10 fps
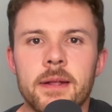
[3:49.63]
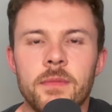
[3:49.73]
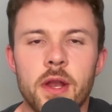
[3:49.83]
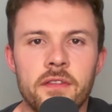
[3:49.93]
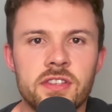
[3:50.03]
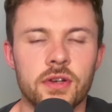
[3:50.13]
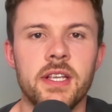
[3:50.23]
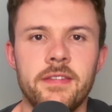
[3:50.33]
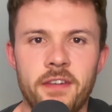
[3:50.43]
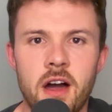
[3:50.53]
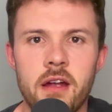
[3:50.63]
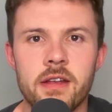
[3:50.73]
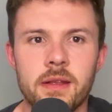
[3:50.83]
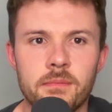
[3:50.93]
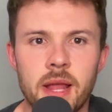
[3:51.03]
You know, if Sonny's firing
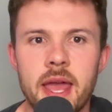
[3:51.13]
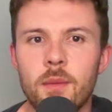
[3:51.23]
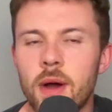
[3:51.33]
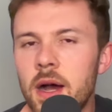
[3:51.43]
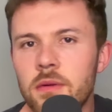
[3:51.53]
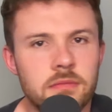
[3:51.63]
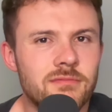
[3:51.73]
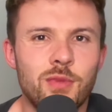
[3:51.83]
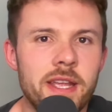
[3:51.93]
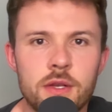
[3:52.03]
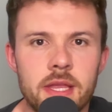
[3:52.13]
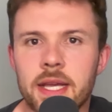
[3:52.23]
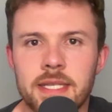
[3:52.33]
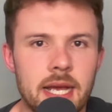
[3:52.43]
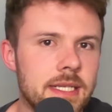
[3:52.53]
and playing well, we do the
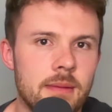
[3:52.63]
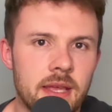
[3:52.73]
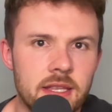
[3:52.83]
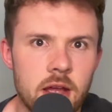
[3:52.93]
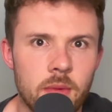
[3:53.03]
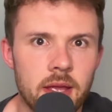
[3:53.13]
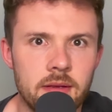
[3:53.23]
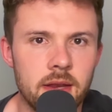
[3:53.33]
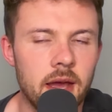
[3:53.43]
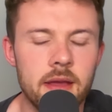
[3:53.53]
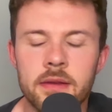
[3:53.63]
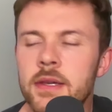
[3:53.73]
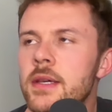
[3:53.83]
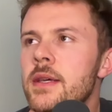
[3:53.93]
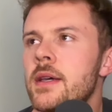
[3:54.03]
exact same thing, don't we? You know?
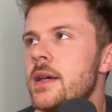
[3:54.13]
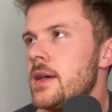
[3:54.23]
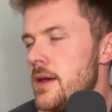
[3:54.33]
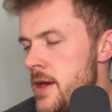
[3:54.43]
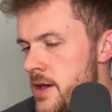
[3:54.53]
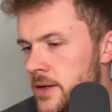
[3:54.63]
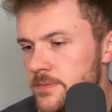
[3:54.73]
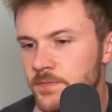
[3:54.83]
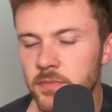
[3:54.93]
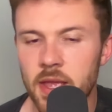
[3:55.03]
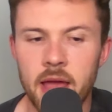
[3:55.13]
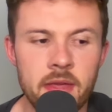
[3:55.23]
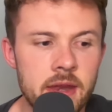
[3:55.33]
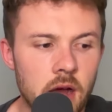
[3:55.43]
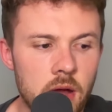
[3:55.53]
And
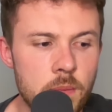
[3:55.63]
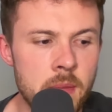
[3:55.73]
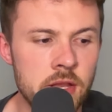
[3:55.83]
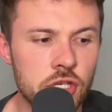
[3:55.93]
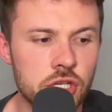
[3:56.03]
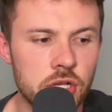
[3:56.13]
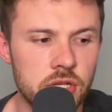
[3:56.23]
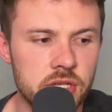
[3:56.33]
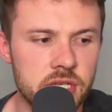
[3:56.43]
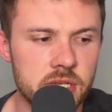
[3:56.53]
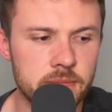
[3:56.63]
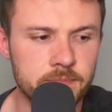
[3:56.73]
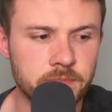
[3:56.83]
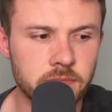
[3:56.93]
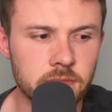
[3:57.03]
then I mentioned,
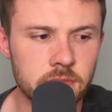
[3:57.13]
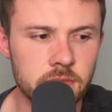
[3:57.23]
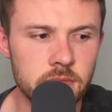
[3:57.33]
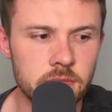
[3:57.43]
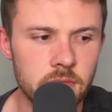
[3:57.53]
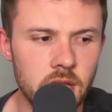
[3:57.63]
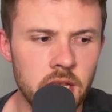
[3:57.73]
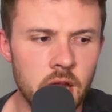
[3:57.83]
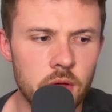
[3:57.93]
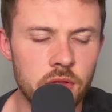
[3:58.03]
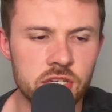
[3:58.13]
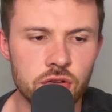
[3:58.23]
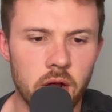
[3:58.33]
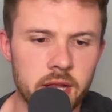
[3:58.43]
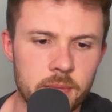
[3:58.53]
you know, the
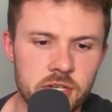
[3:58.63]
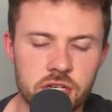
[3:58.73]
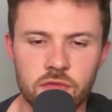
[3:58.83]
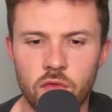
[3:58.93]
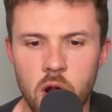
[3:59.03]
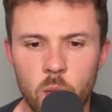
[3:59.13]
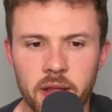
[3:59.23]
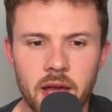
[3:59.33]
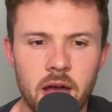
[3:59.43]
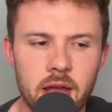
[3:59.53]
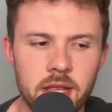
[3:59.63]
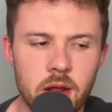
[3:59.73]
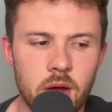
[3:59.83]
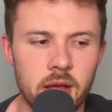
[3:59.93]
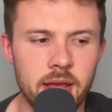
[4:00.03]
striker position of right winger. You know,
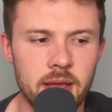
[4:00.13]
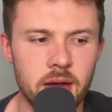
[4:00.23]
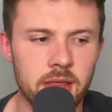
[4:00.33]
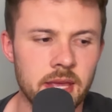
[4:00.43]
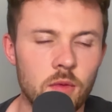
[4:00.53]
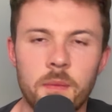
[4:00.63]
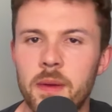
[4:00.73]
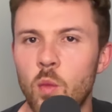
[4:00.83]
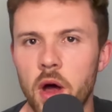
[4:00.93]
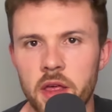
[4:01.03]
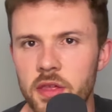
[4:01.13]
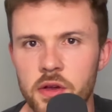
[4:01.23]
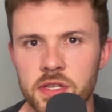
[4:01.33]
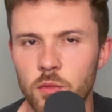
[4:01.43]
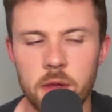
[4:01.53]
I think we'll be one of those.
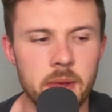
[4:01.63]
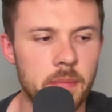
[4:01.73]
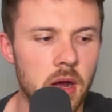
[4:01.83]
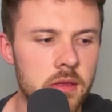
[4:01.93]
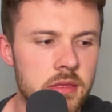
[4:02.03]
It won't be both.